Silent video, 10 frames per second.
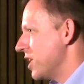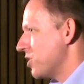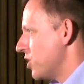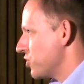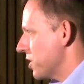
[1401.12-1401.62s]

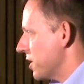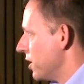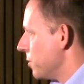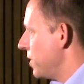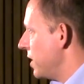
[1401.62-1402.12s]
technology is going
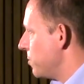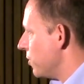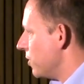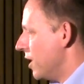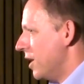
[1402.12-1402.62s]
to kill
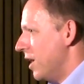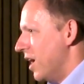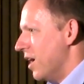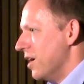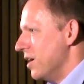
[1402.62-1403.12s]
people.
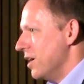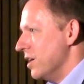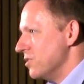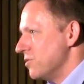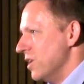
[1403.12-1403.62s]

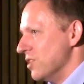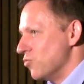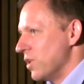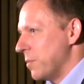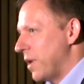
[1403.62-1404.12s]

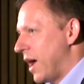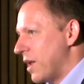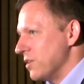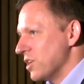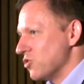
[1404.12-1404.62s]
It's really
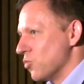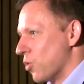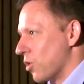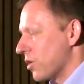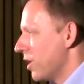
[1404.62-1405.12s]
bad. It doesn't
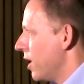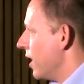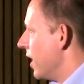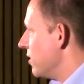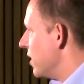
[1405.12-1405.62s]
work.
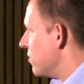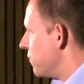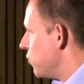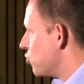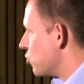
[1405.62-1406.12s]
And in
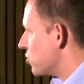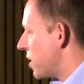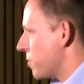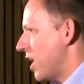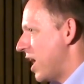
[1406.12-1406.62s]
the future,
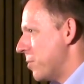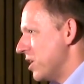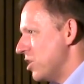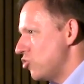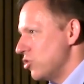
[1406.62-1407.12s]
some
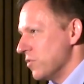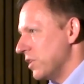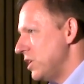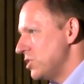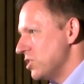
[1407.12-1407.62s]
combination of
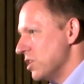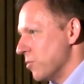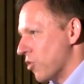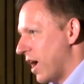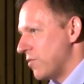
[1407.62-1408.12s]

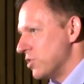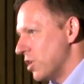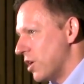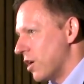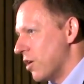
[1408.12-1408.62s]
Elysium or
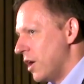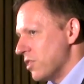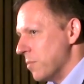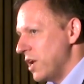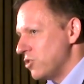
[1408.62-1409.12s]
Avatar,
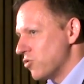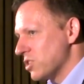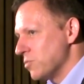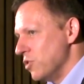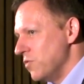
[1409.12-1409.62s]
the
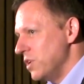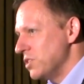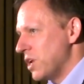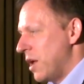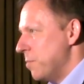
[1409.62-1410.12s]
Matrix
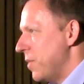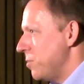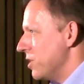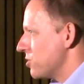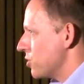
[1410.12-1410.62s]
movies.
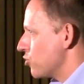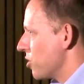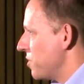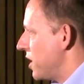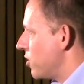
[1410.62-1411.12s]
Maybe it's the
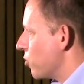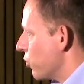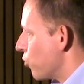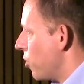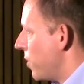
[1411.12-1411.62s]
Terminator
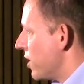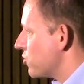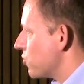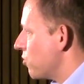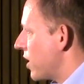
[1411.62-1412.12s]
with
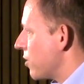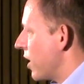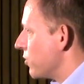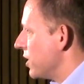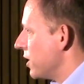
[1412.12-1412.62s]
robots running
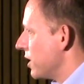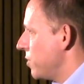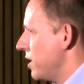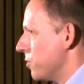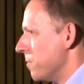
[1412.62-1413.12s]
around
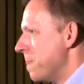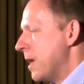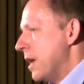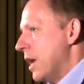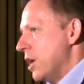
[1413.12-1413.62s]
killing people.
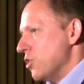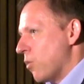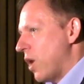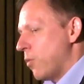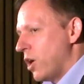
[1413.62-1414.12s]

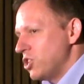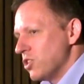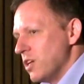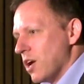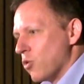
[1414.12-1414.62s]
I
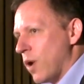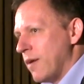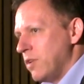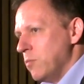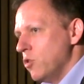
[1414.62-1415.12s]
watched the
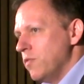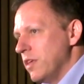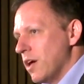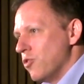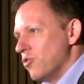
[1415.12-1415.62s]
Gravity
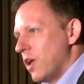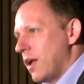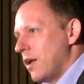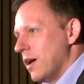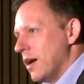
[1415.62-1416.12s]
movie the other
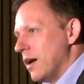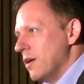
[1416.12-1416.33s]
day.